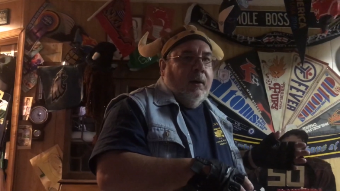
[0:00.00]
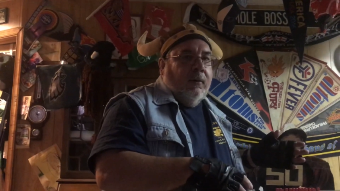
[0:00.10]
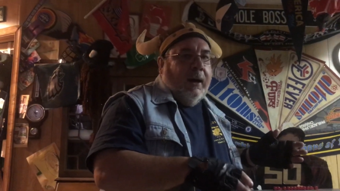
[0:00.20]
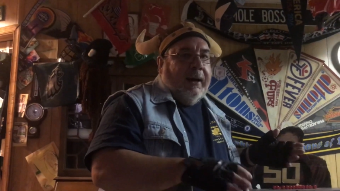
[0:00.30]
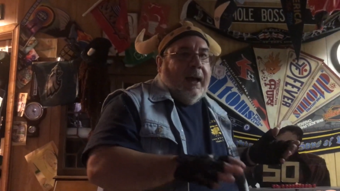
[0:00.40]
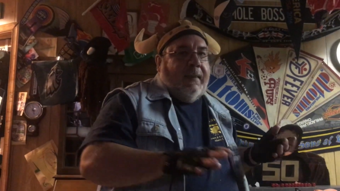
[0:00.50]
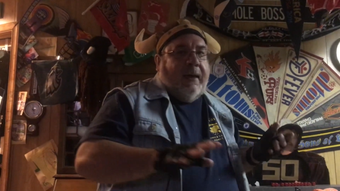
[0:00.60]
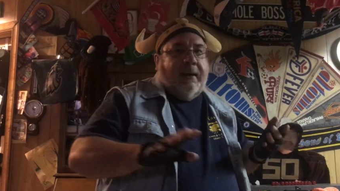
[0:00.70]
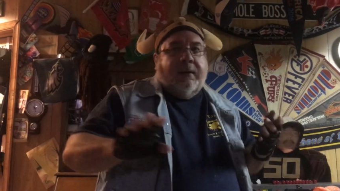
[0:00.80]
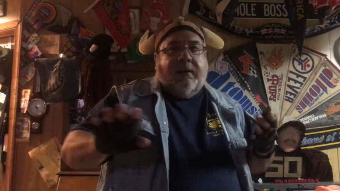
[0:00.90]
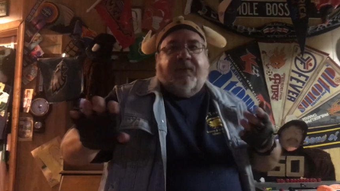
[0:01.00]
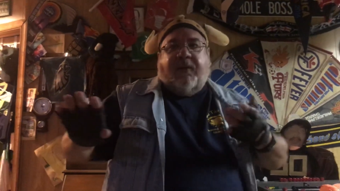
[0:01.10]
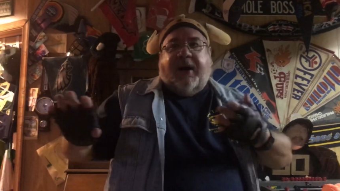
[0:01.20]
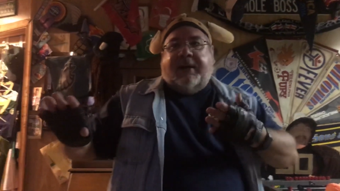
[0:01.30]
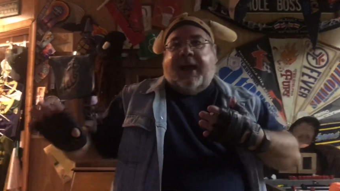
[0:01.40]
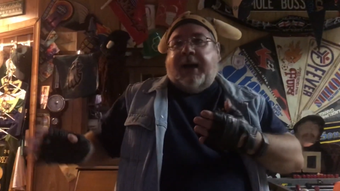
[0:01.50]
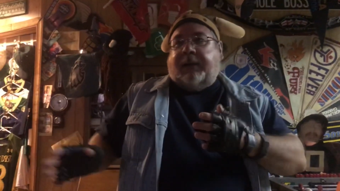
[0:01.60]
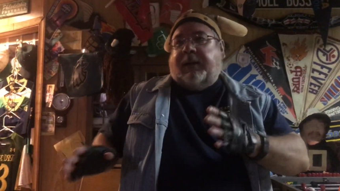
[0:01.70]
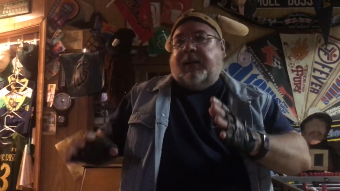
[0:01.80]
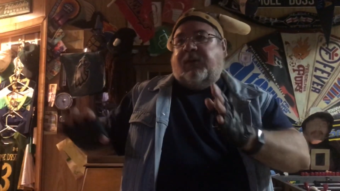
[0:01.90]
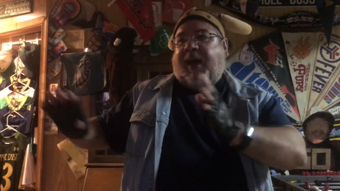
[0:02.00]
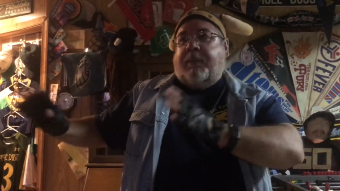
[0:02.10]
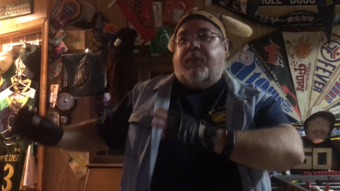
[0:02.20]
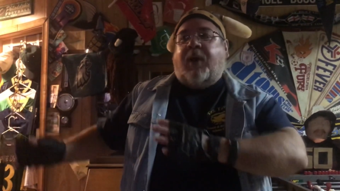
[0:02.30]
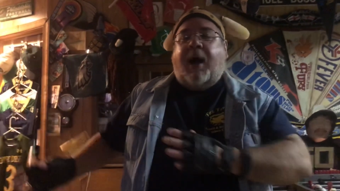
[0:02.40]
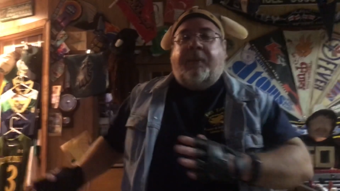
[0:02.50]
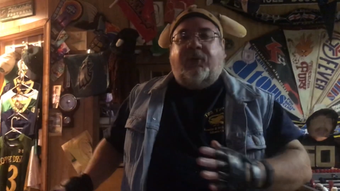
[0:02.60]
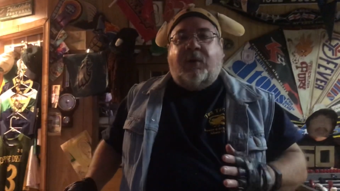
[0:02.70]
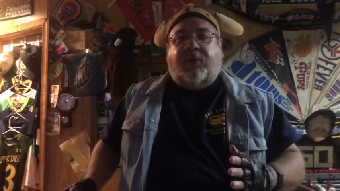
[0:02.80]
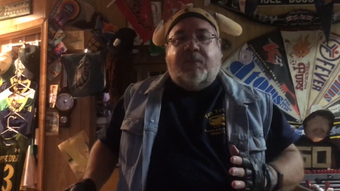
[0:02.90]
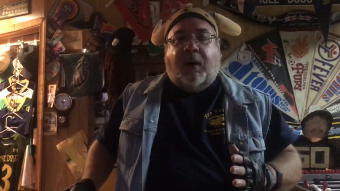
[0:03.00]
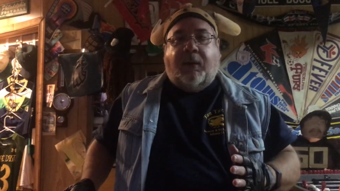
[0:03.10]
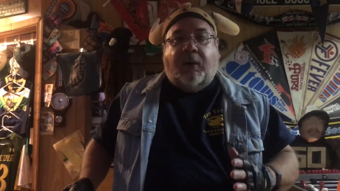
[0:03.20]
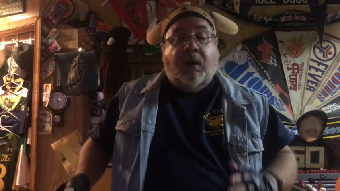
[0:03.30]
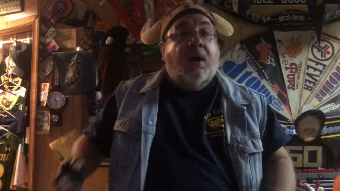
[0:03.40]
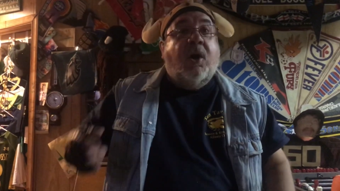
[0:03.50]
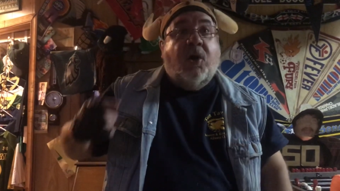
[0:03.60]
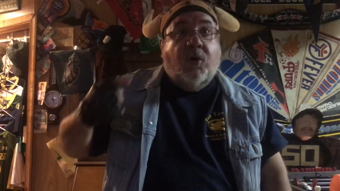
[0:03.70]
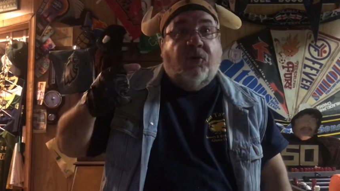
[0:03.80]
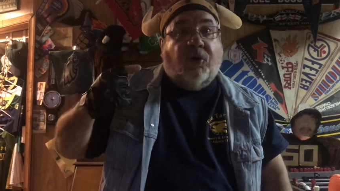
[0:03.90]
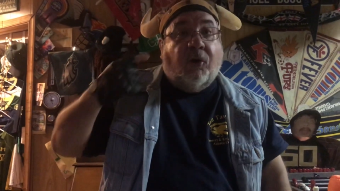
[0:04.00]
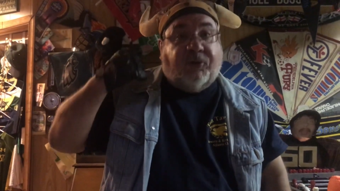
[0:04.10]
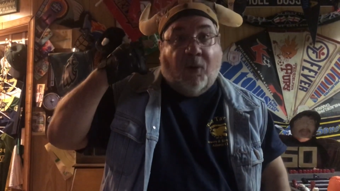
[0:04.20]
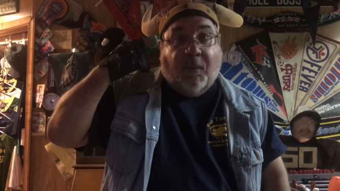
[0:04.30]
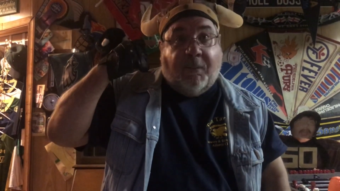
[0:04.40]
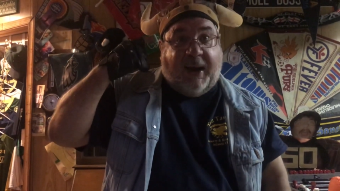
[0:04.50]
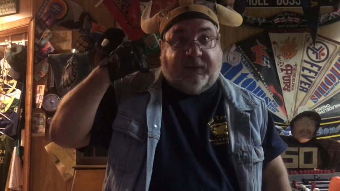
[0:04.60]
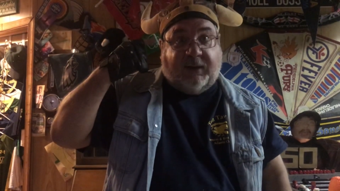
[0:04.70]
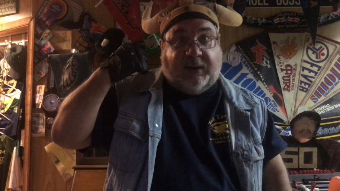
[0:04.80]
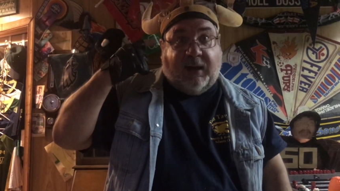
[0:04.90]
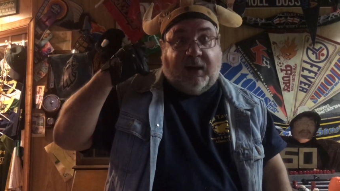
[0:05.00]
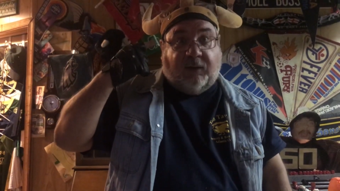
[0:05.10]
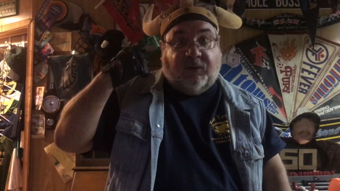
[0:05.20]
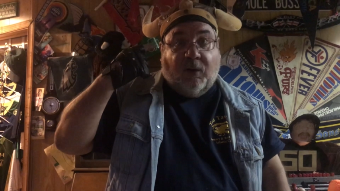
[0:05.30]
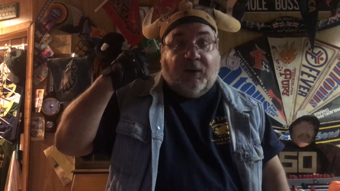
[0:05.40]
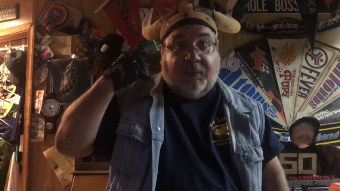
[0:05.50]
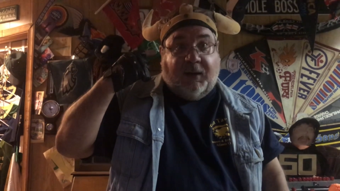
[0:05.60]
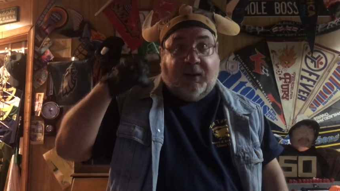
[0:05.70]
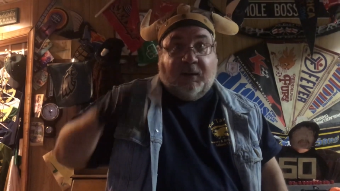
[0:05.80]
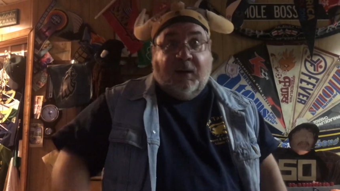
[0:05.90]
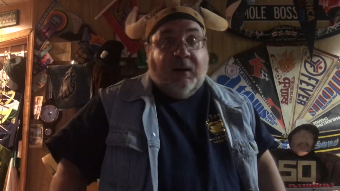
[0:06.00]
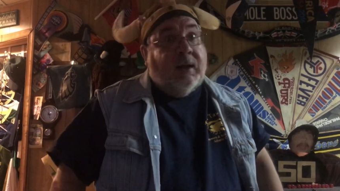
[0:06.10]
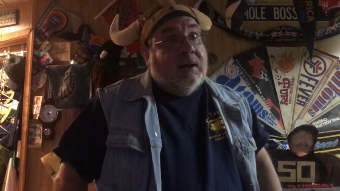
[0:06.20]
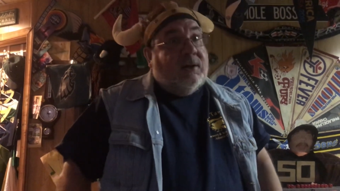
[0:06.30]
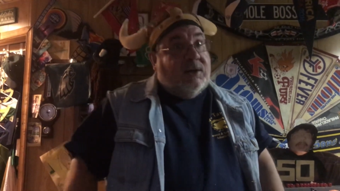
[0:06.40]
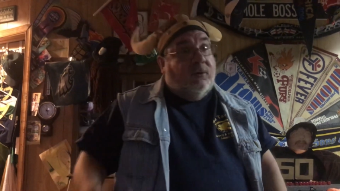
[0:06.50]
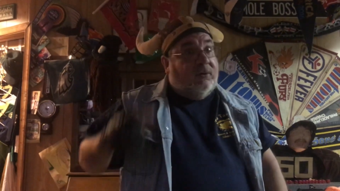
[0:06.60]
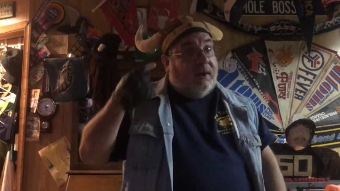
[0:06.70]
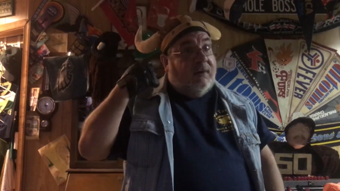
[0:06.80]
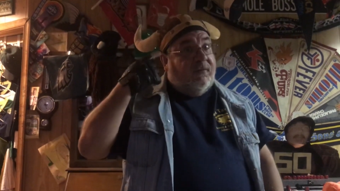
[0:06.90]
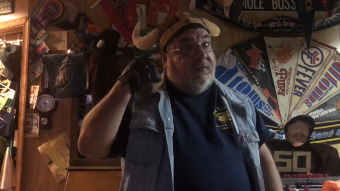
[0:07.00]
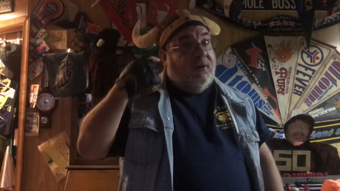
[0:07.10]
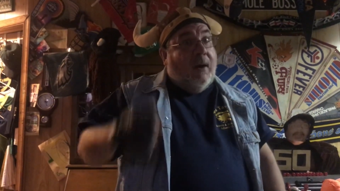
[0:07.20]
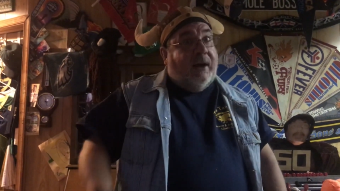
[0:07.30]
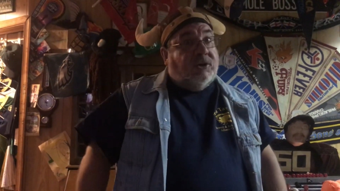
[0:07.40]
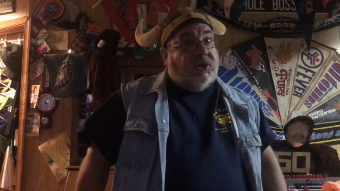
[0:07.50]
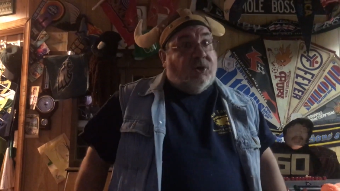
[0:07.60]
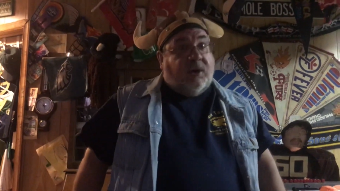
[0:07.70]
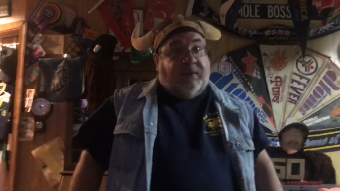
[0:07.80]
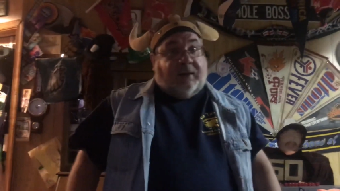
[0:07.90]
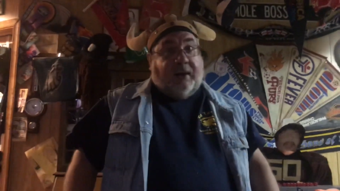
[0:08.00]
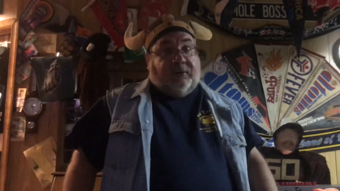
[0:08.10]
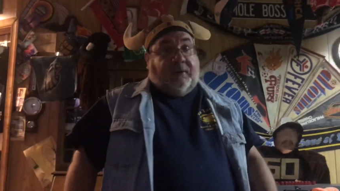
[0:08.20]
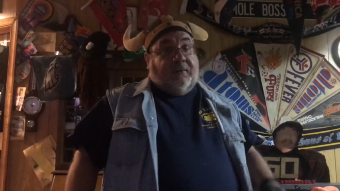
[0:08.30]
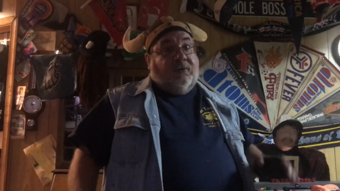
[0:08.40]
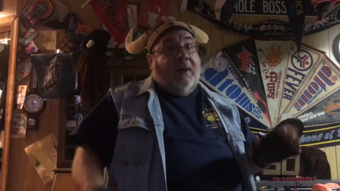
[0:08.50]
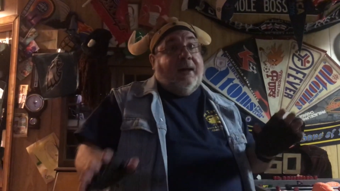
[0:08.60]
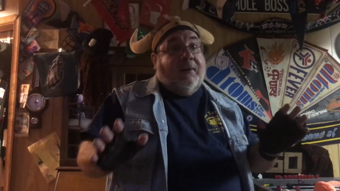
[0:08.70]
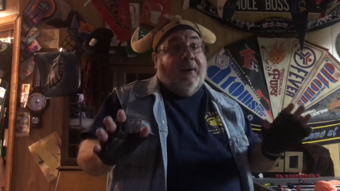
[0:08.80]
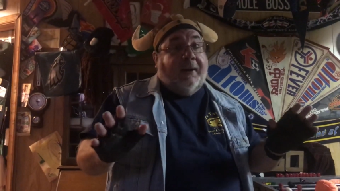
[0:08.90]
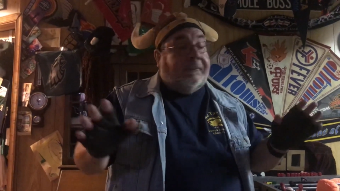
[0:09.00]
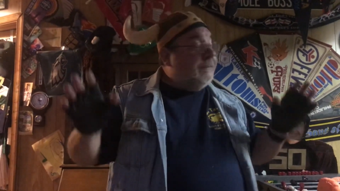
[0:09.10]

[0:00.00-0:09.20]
Right? And then you find out he's having problems with his mother, who's also a basket case. You know what I mean? She was a few eggs short of a dozen. So anyway.